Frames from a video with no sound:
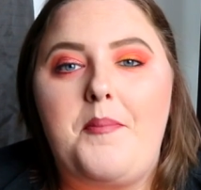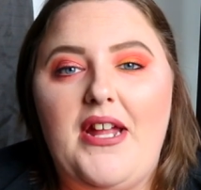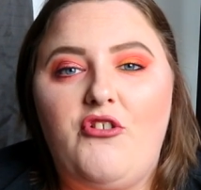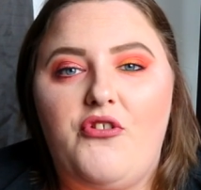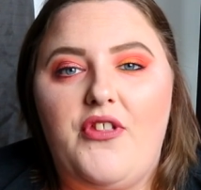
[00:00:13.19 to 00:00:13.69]

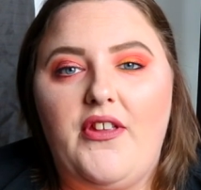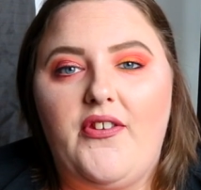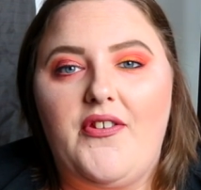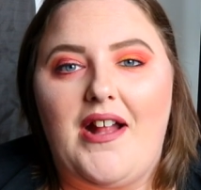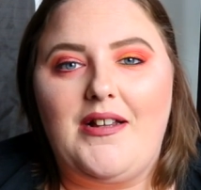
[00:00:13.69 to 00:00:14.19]
bitch, this
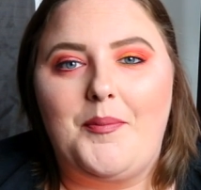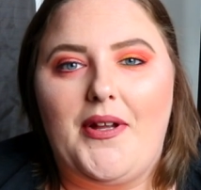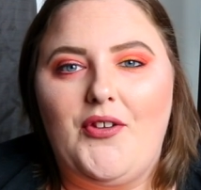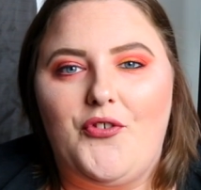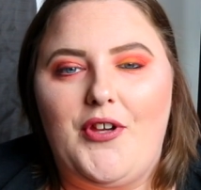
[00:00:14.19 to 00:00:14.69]
is not the
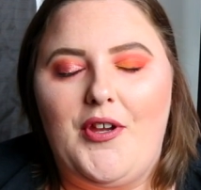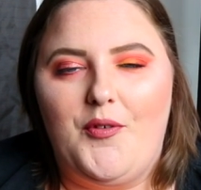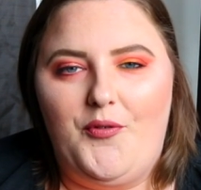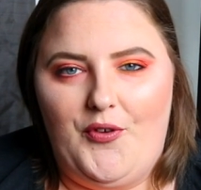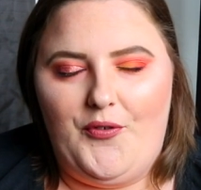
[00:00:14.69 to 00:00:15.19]
place for you.
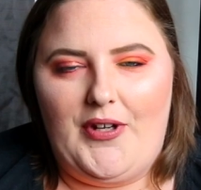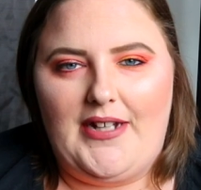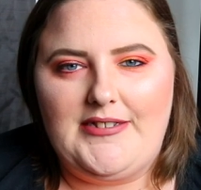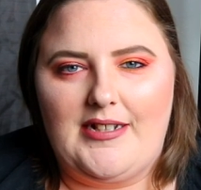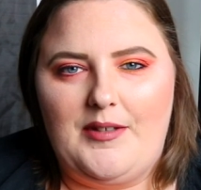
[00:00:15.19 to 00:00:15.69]
Feel free to
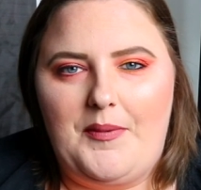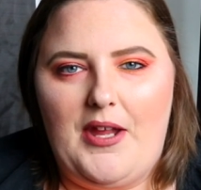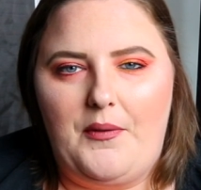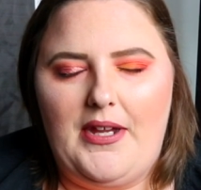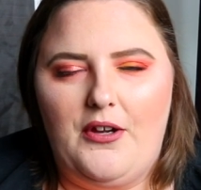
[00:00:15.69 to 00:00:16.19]
X out the
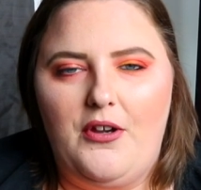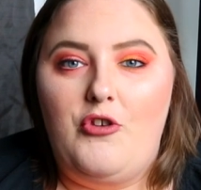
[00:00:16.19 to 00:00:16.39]
video here.